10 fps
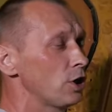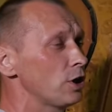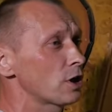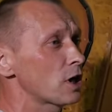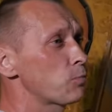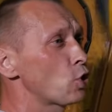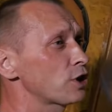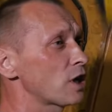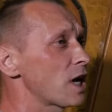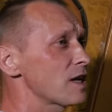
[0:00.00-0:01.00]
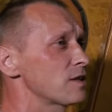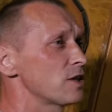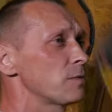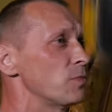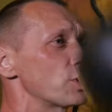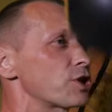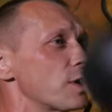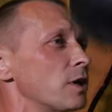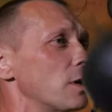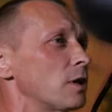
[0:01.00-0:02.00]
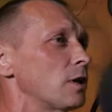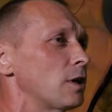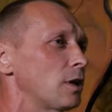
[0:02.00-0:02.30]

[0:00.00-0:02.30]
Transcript: and the work of different muscles.